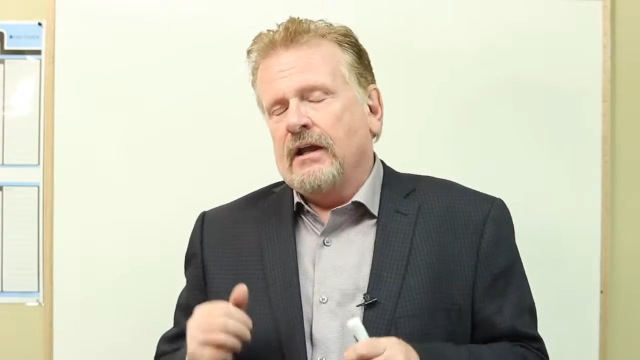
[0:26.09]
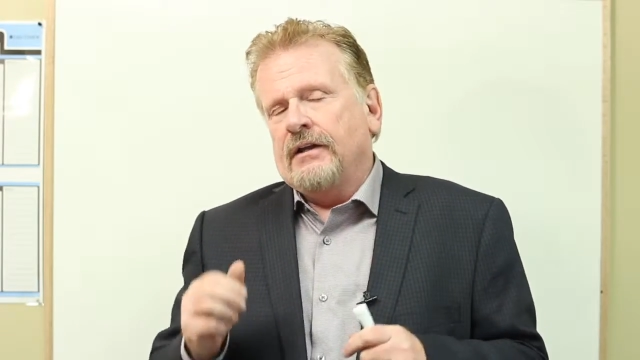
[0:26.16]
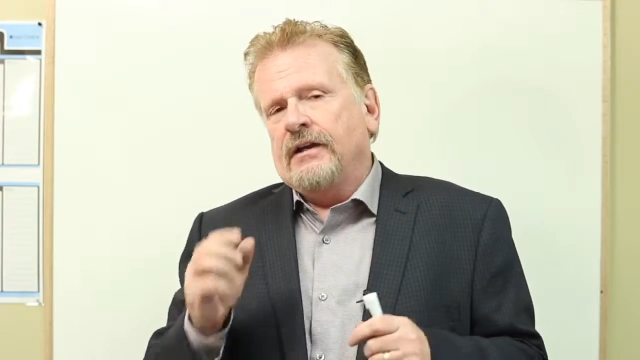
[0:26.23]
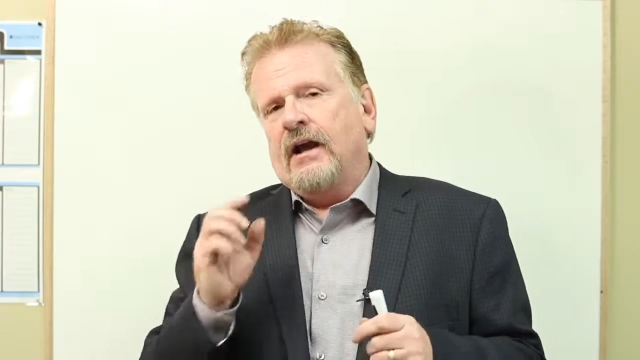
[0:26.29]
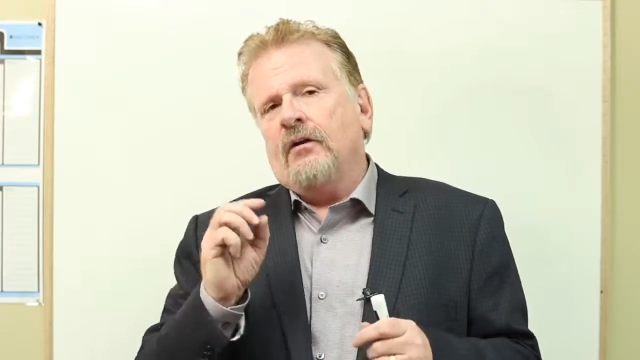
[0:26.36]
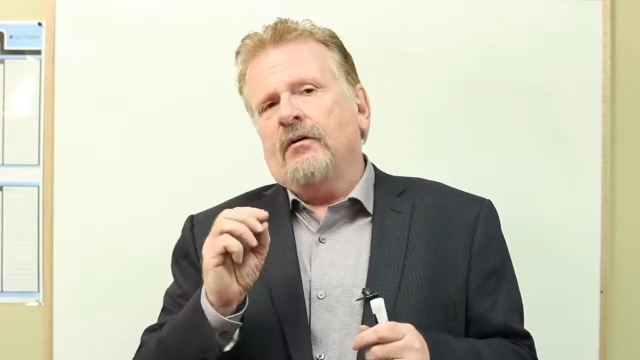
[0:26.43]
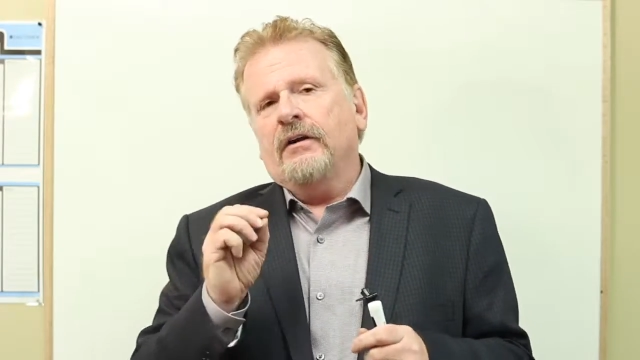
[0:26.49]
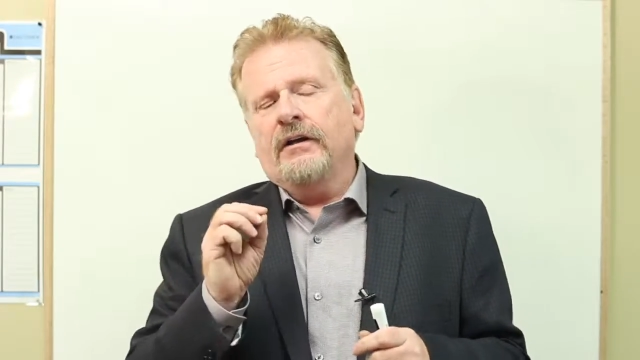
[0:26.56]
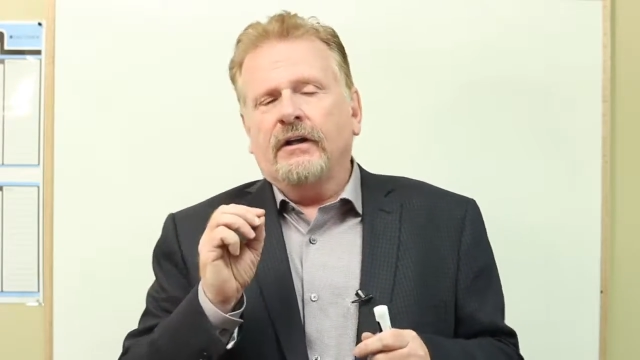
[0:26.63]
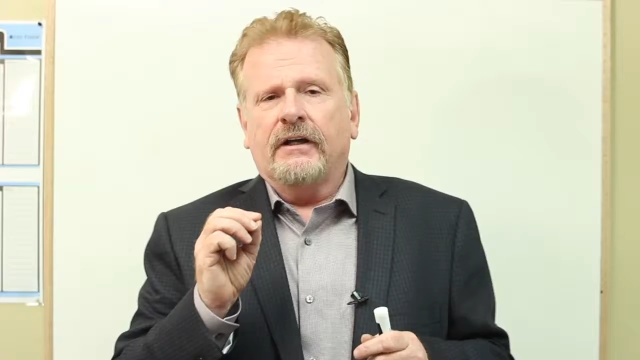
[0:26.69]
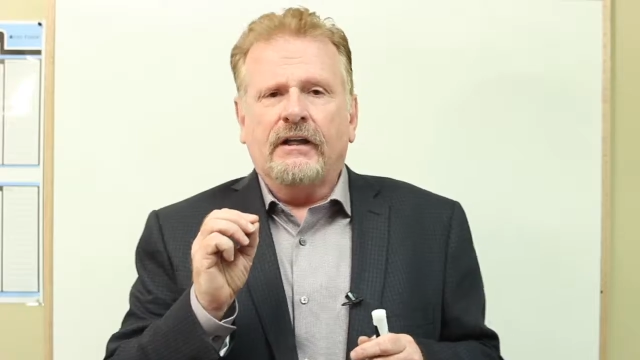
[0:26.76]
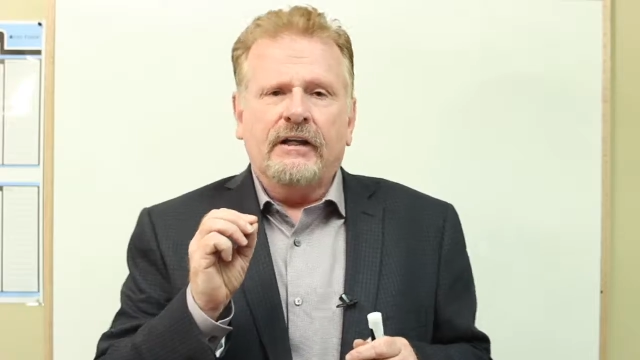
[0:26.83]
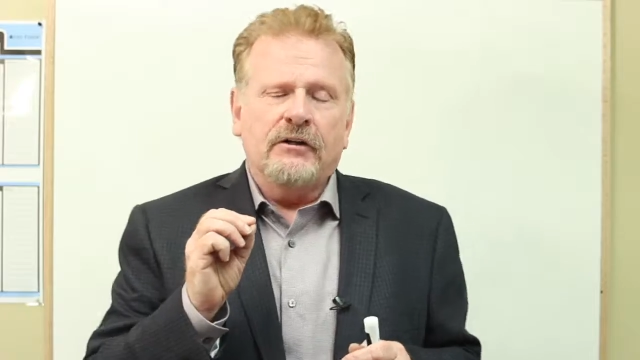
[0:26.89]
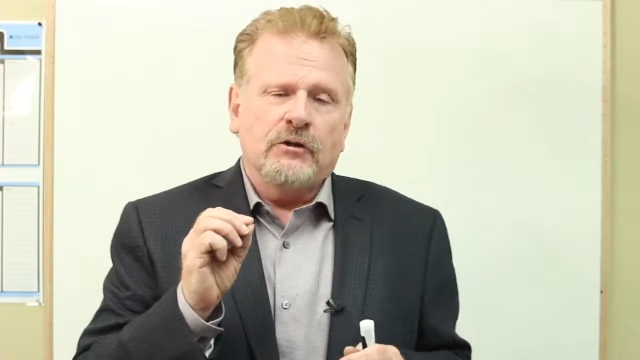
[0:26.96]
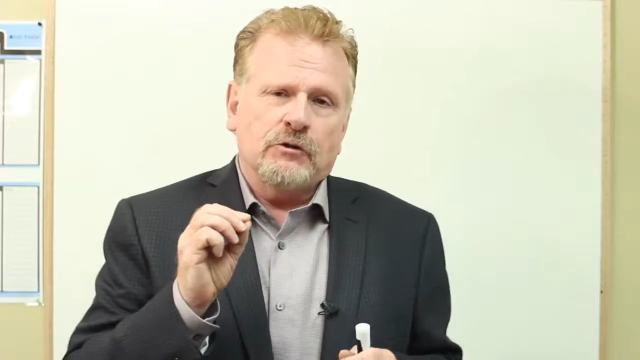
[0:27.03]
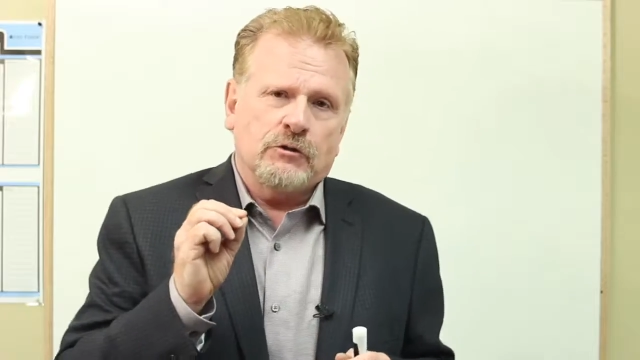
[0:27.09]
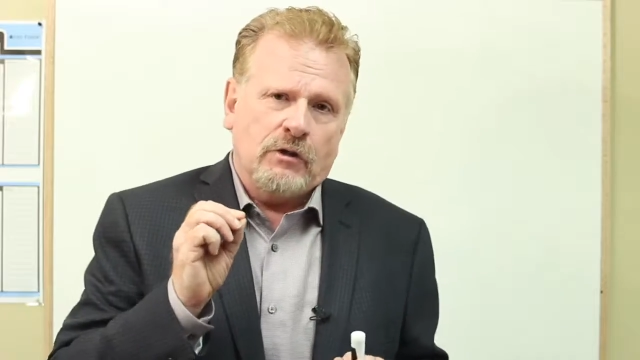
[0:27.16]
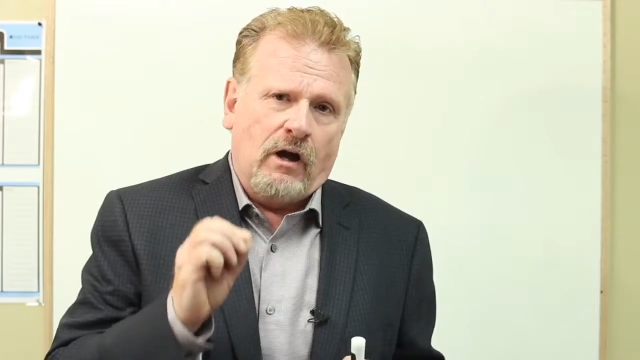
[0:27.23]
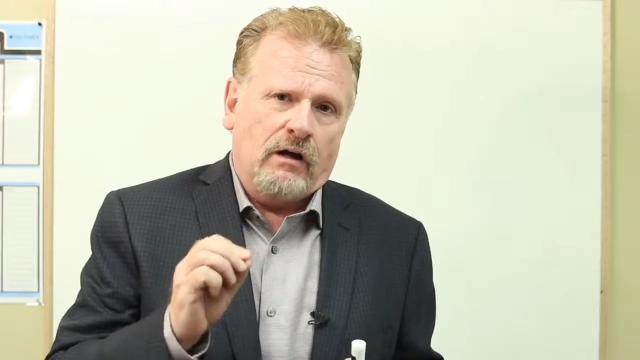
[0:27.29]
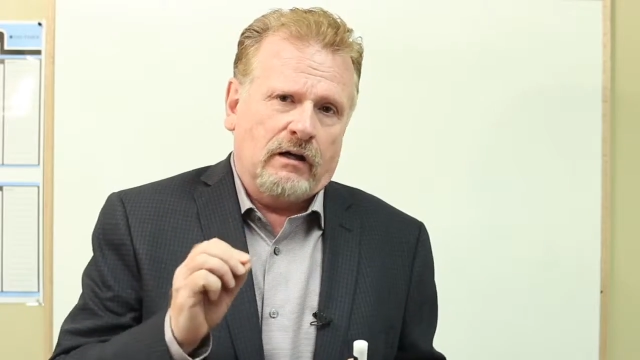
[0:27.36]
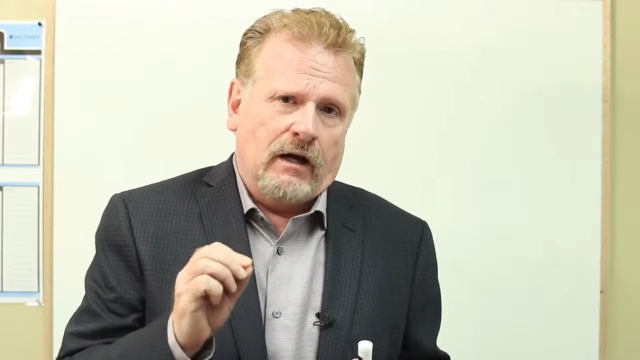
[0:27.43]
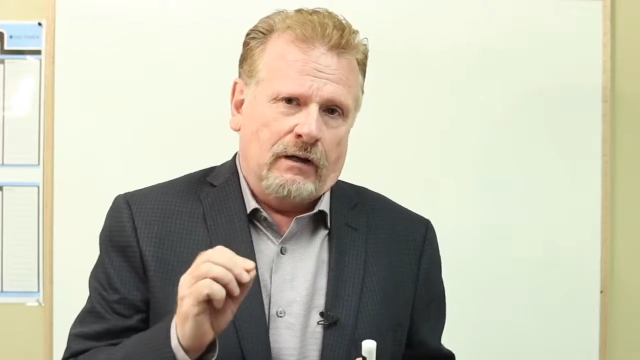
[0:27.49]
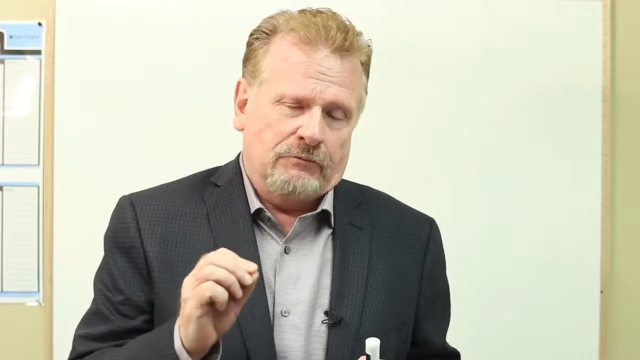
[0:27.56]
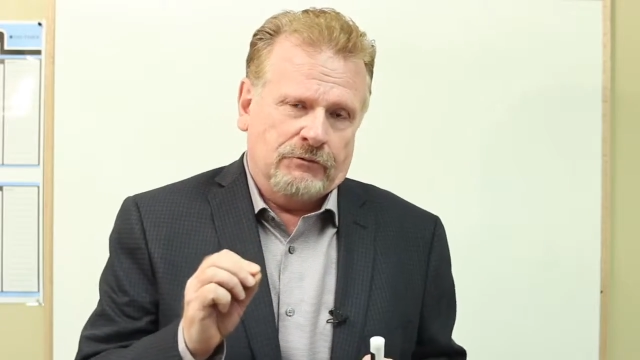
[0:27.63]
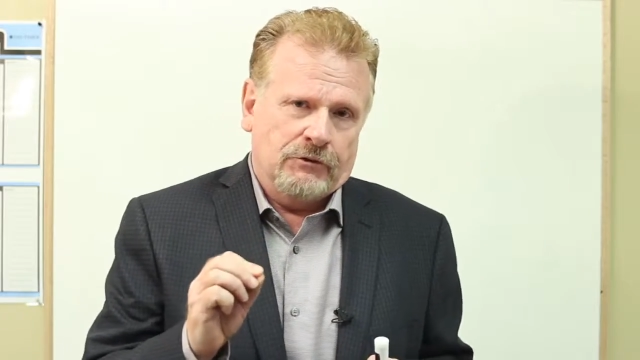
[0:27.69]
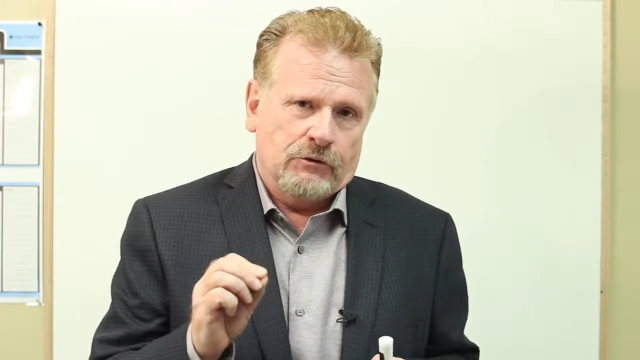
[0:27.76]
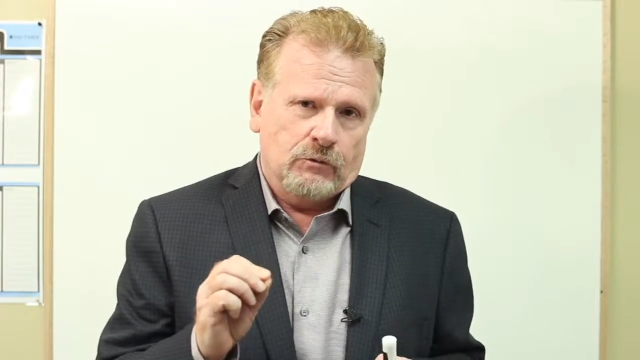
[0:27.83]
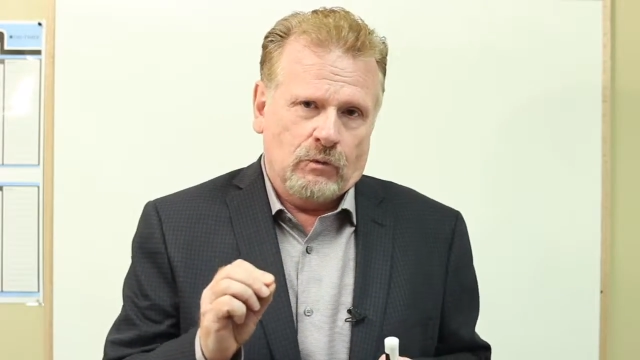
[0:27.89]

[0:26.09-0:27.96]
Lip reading: Now I'm going to get into stock options,